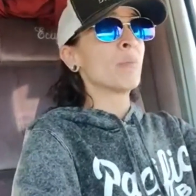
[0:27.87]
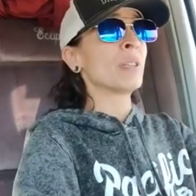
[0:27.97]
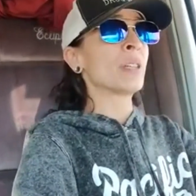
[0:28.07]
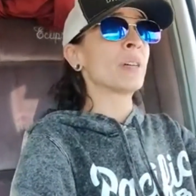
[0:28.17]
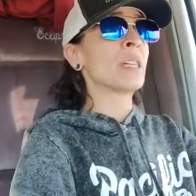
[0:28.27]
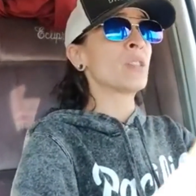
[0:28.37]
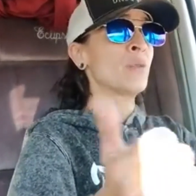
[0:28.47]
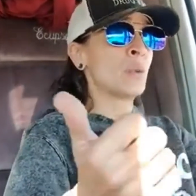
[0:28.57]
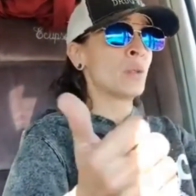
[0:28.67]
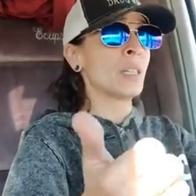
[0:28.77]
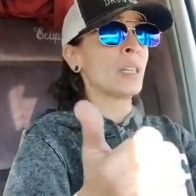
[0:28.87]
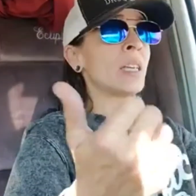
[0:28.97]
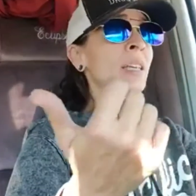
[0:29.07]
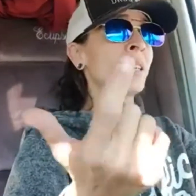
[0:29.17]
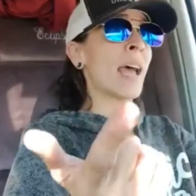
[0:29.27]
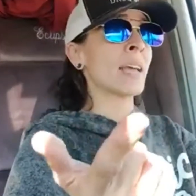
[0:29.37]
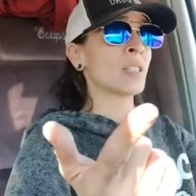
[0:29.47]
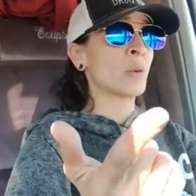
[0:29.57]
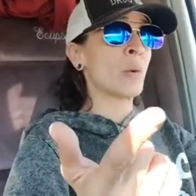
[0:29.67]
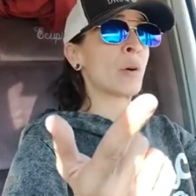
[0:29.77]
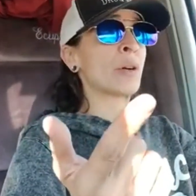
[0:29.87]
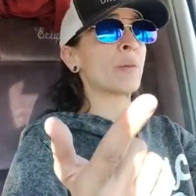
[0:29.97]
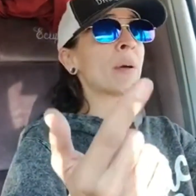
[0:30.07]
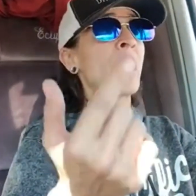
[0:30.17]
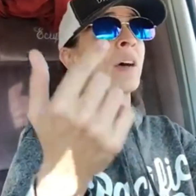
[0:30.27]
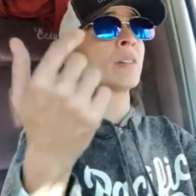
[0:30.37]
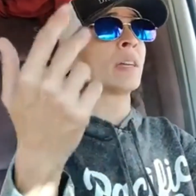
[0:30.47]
But there is food to eat, gas to worry about,